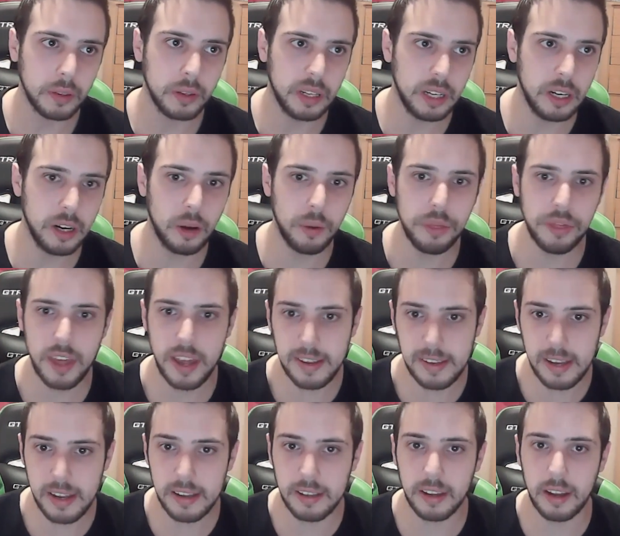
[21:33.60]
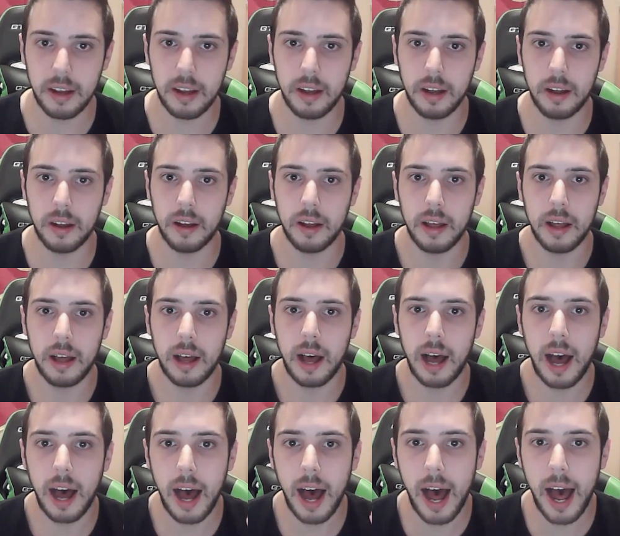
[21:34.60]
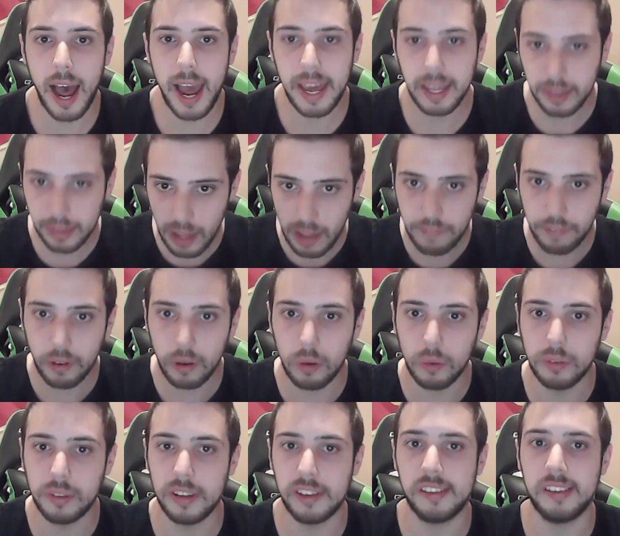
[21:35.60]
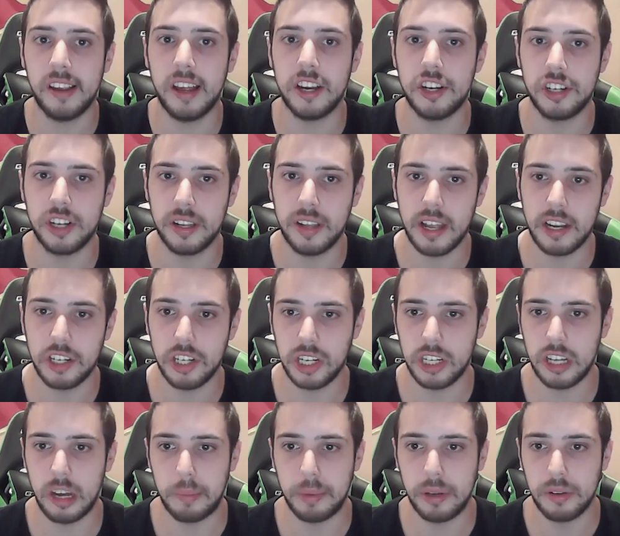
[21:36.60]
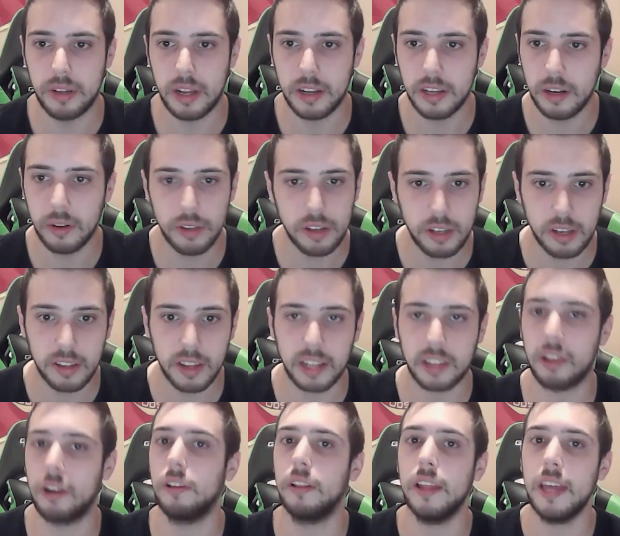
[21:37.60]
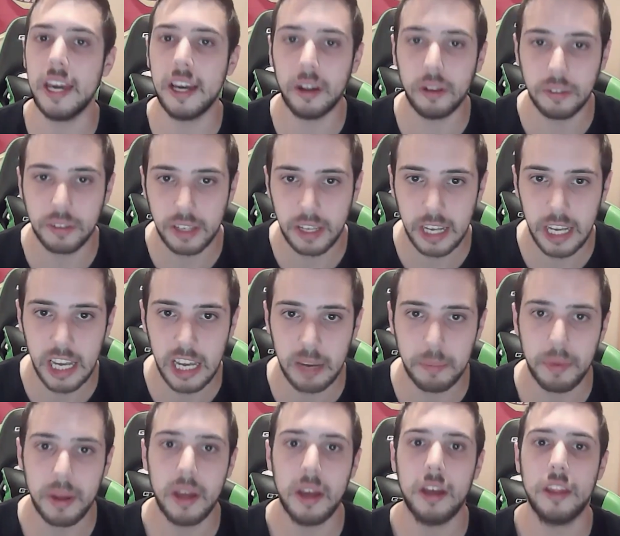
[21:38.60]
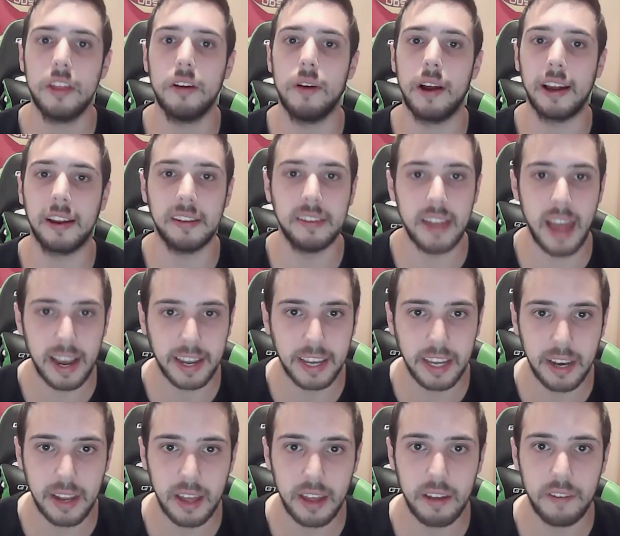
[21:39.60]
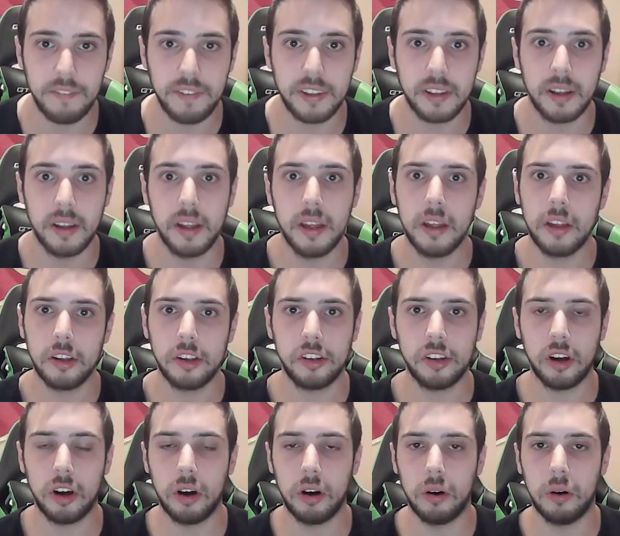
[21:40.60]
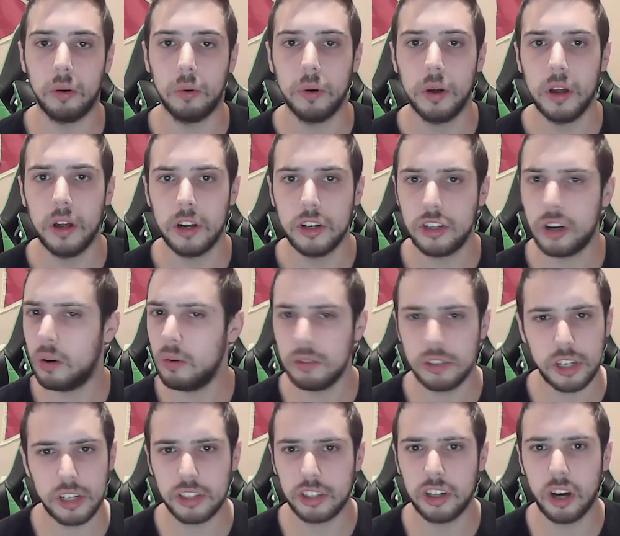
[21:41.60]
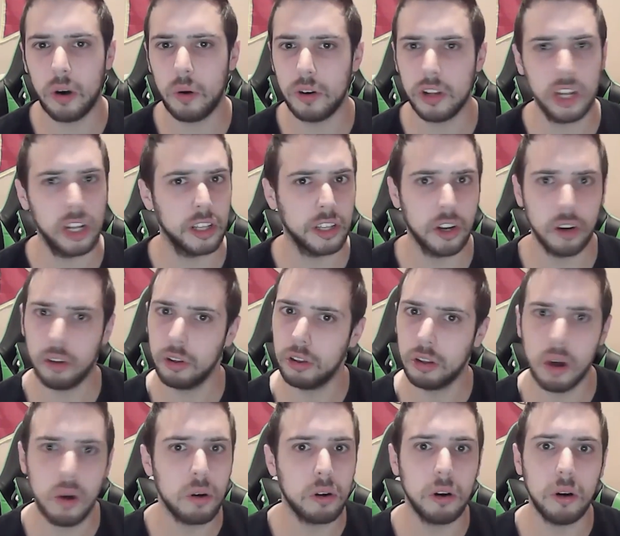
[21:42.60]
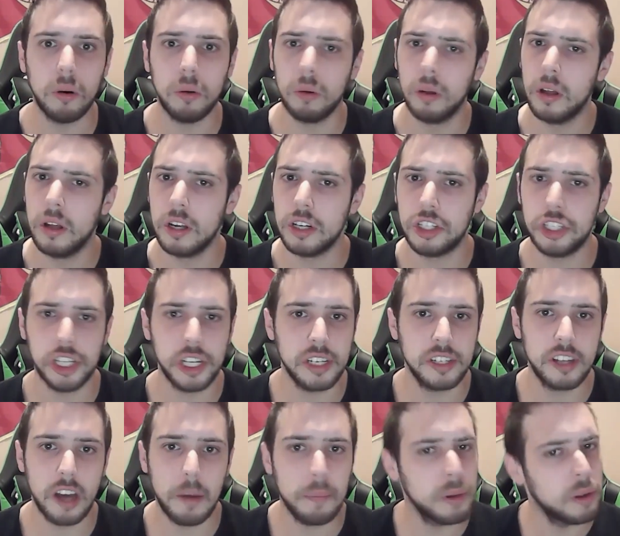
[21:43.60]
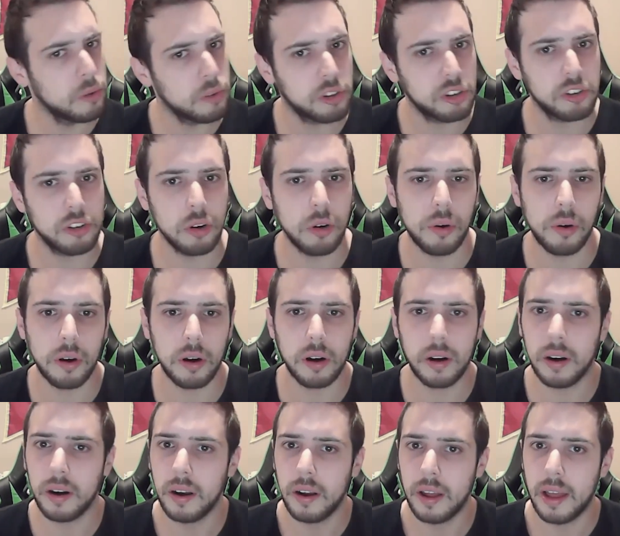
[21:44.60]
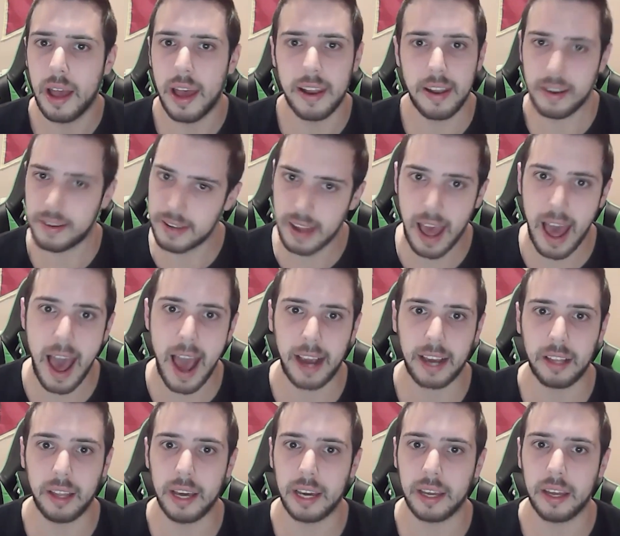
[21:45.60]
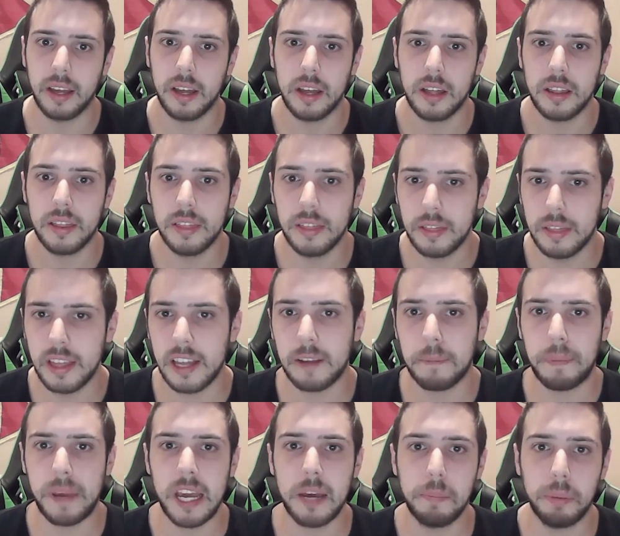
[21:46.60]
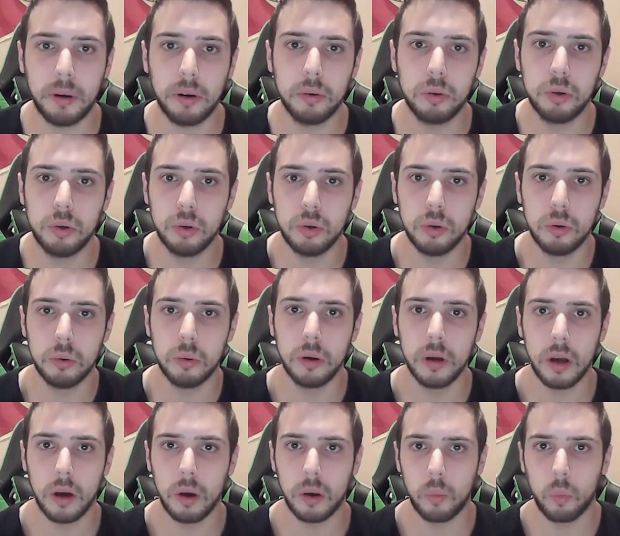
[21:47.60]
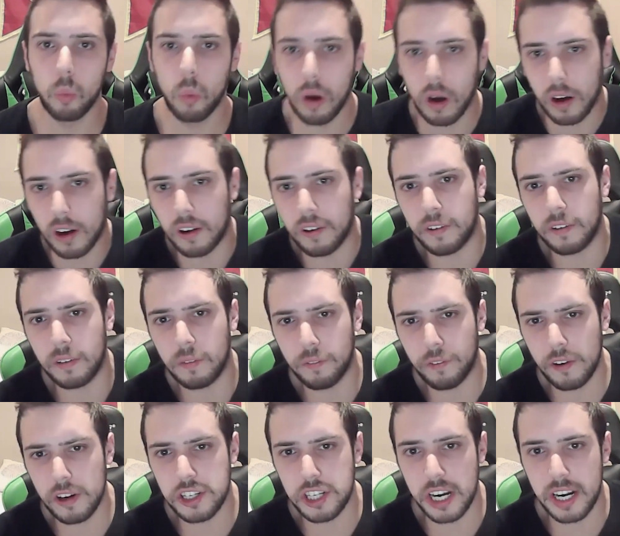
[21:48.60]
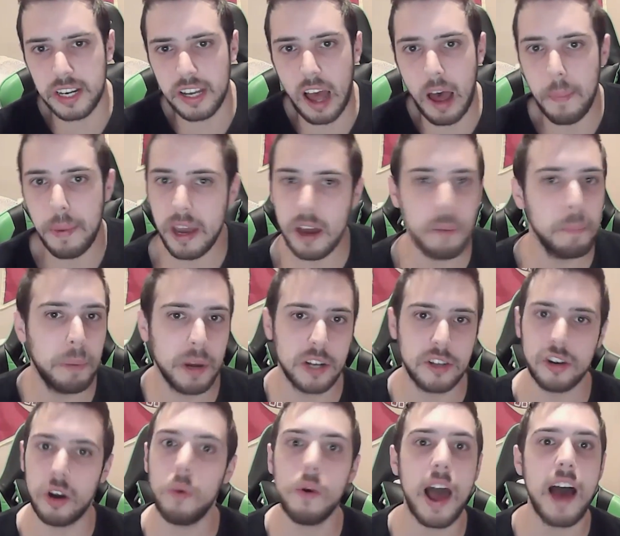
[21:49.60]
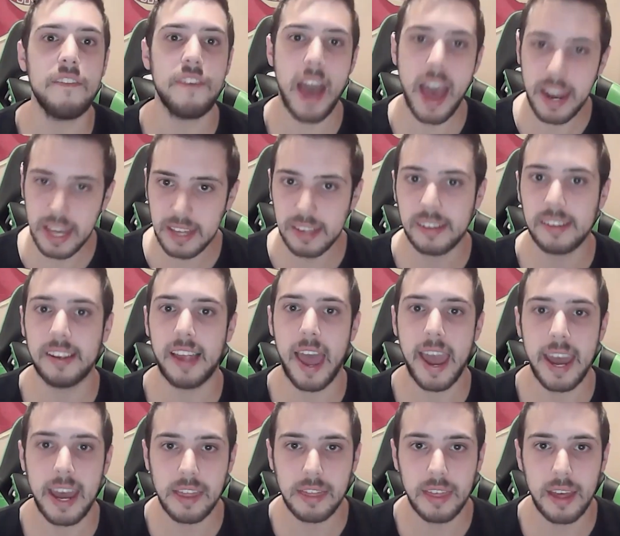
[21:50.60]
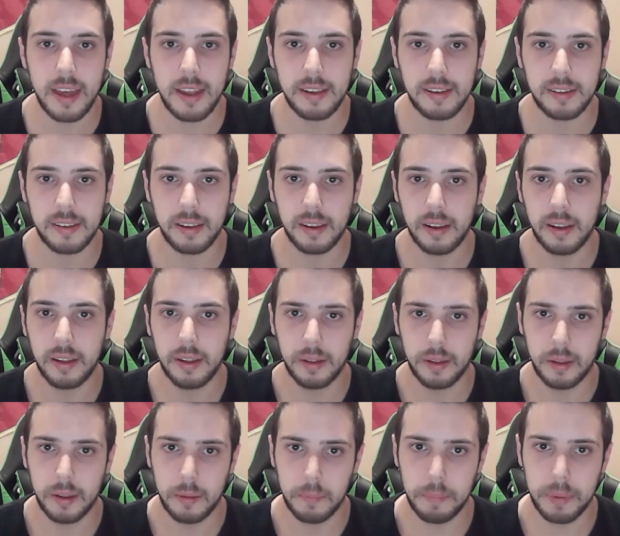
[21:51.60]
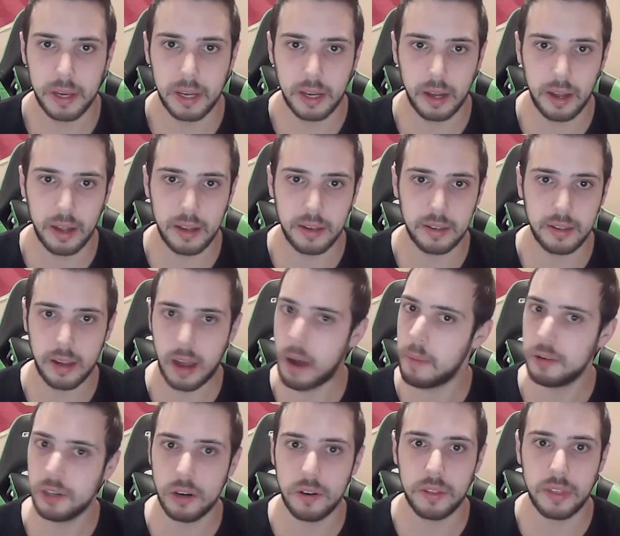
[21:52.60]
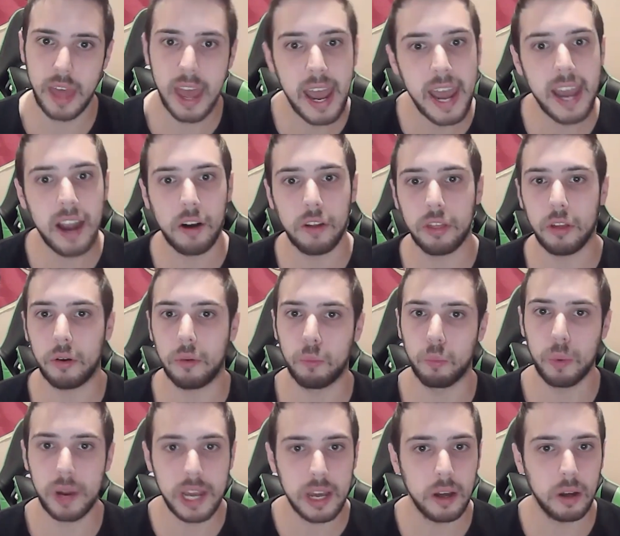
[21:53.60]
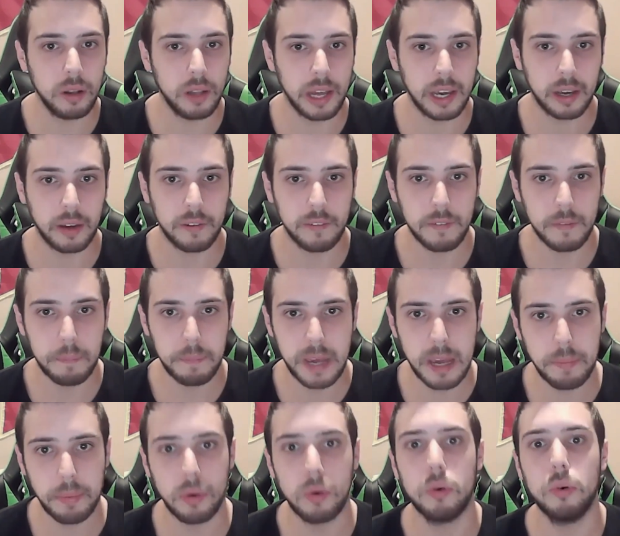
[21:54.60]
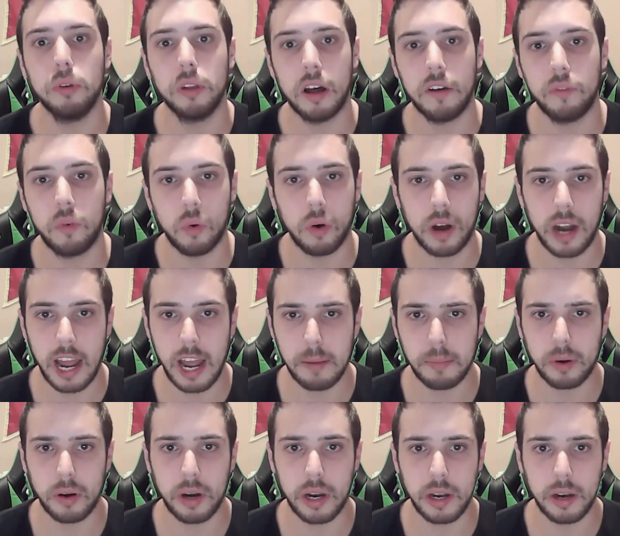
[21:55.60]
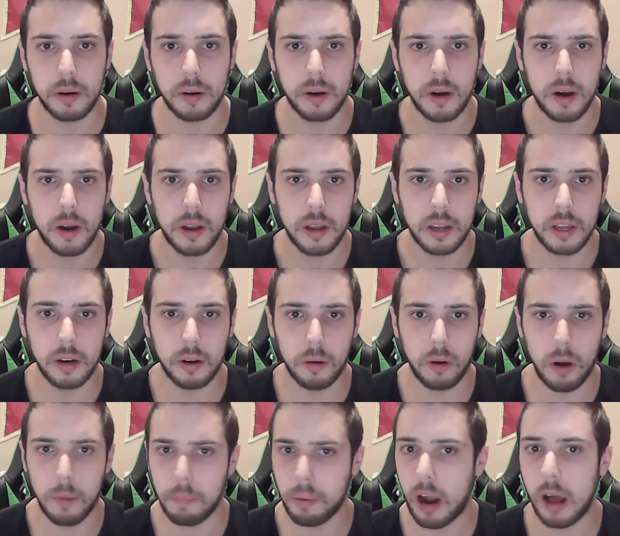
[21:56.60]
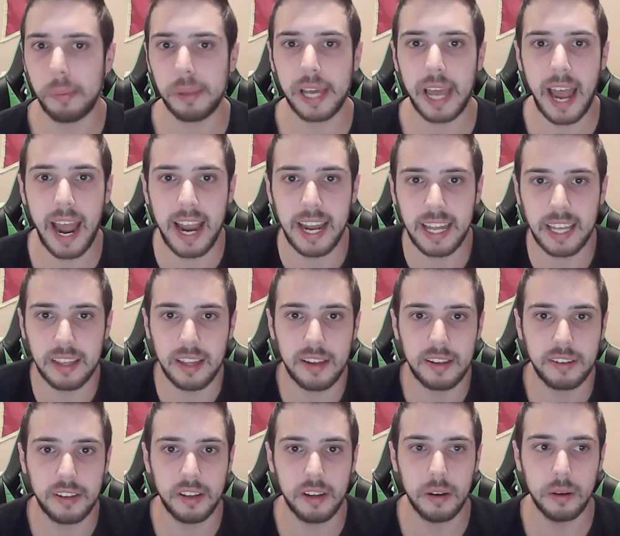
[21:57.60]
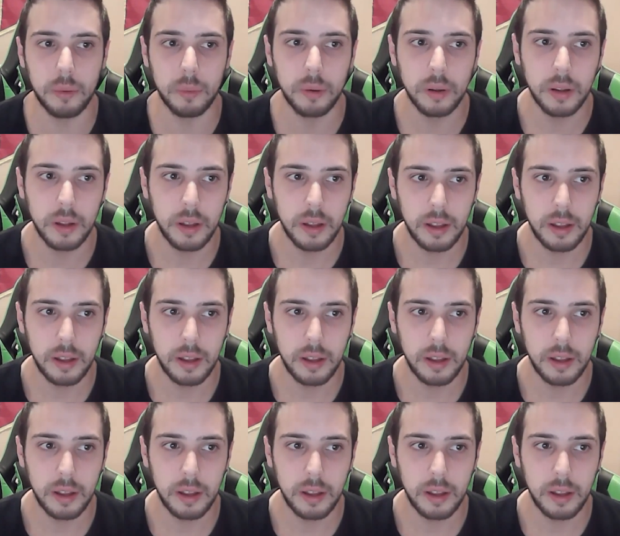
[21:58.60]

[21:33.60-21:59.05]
you know, this is a high-level decision that GW did. You know, this is like their legal team, their executives, so don't just go to your local GW store and attack, like, these people who work for GW but don't have any say in this. Because I'm sure they are the real, like, people who love Warhammer and, you know, are probably hating this too.